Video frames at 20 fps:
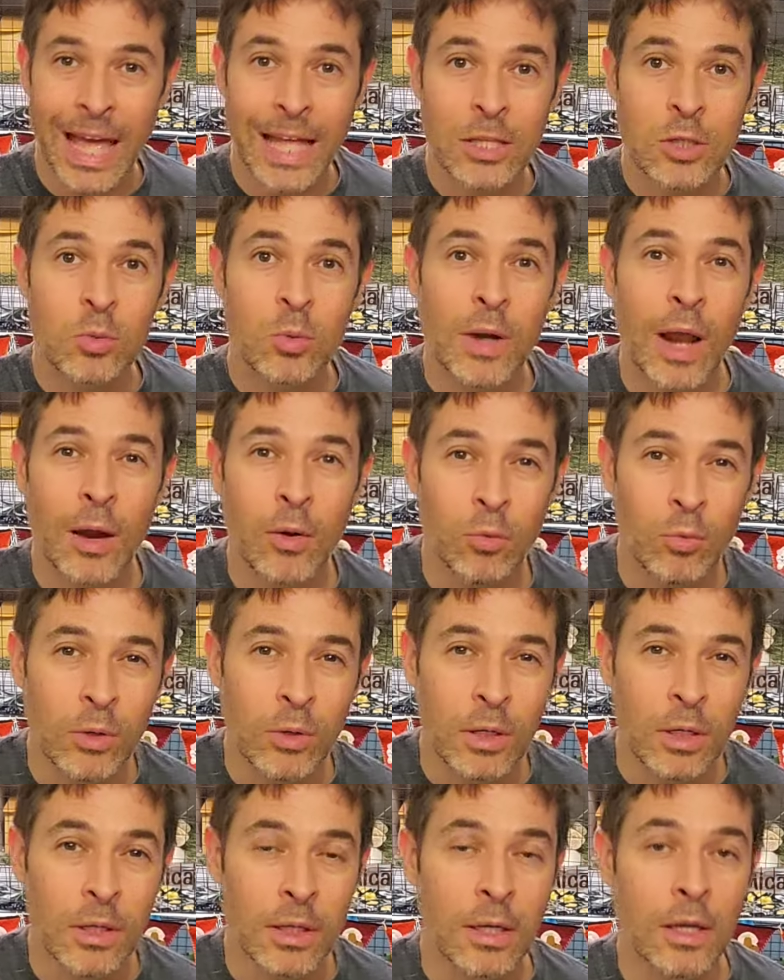That's what I
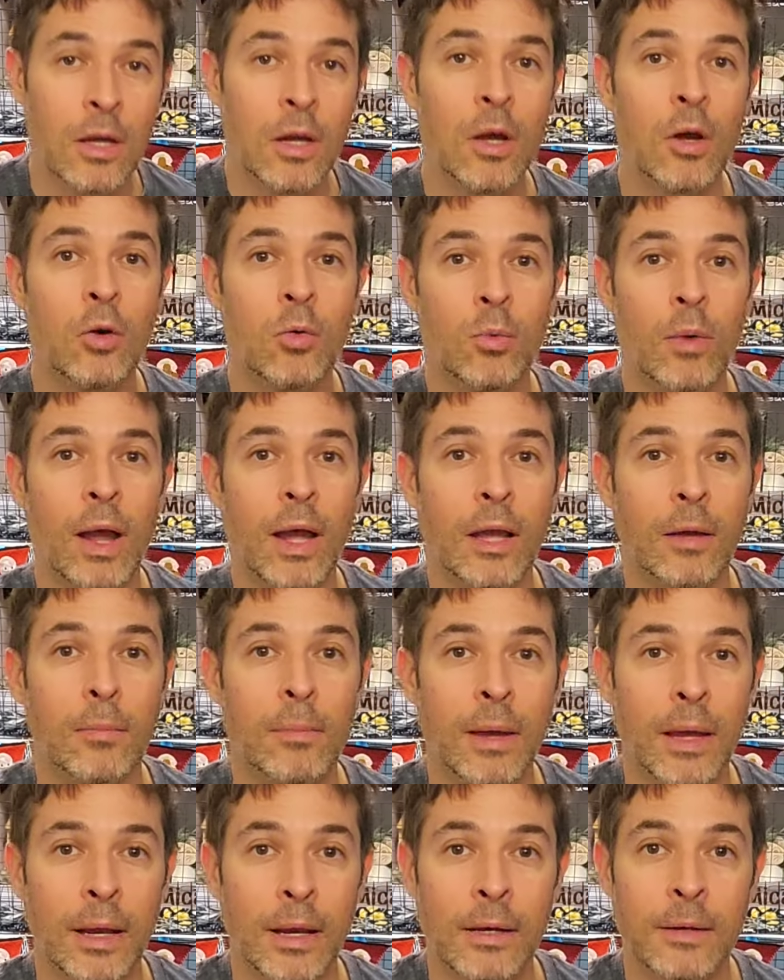really
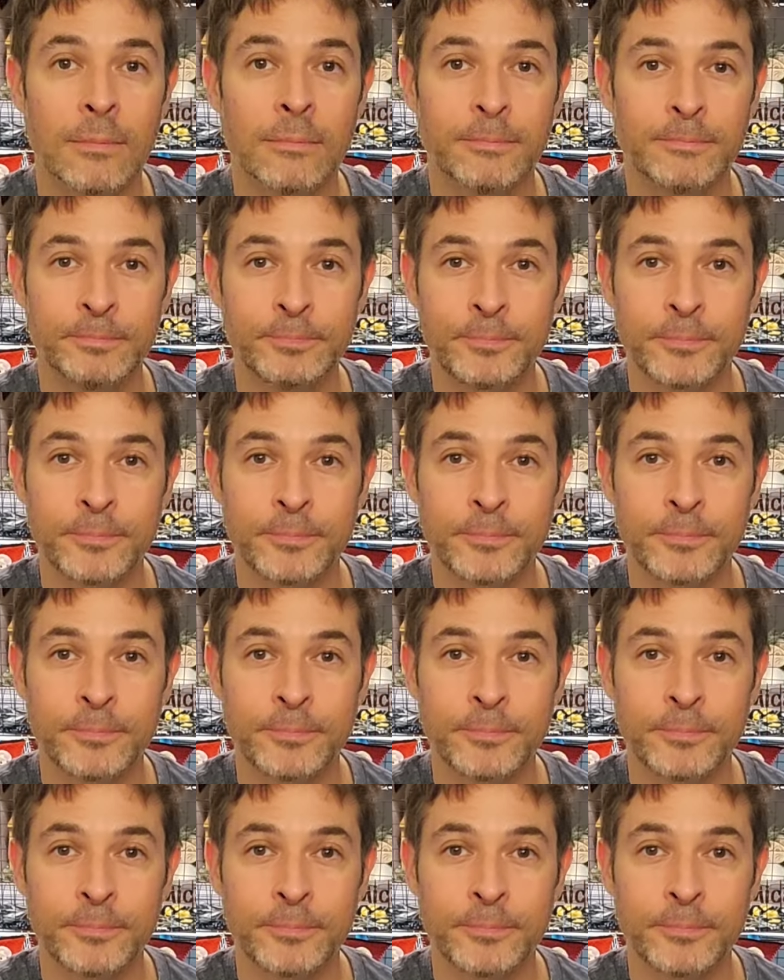recommend.